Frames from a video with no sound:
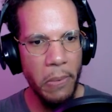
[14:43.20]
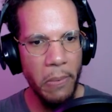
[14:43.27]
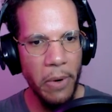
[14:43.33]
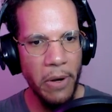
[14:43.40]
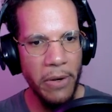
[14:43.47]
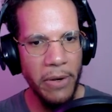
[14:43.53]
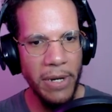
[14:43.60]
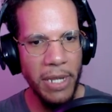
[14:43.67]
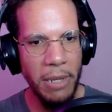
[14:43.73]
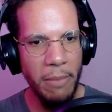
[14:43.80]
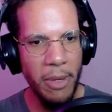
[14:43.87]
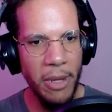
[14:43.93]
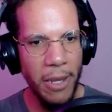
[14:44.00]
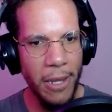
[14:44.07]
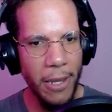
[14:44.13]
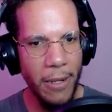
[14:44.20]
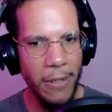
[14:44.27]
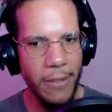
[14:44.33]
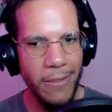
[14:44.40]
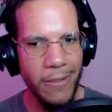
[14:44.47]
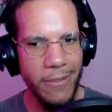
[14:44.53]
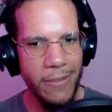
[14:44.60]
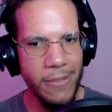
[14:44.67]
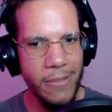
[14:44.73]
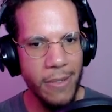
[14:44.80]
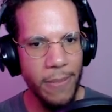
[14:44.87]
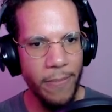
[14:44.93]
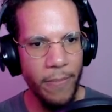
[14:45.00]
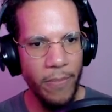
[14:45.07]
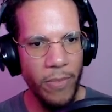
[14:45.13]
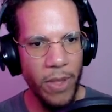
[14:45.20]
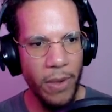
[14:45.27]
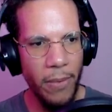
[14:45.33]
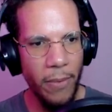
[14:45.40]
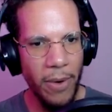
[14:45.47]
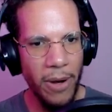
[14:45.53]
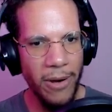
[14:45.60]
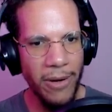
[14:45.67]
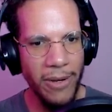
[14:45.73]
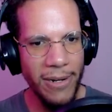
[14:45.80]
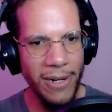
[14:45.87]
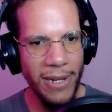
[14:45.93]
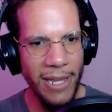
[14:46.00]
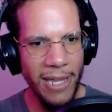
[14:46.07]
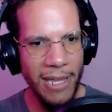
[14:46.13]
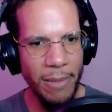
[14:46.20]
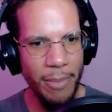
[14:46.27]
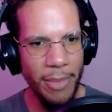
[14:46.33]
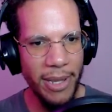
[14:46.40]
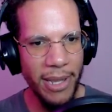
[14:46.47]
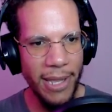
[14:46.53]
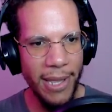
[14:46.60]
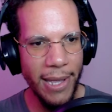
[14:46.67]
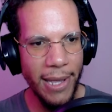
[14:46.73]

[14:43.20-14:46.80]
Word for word: Where could he be? Where could he be?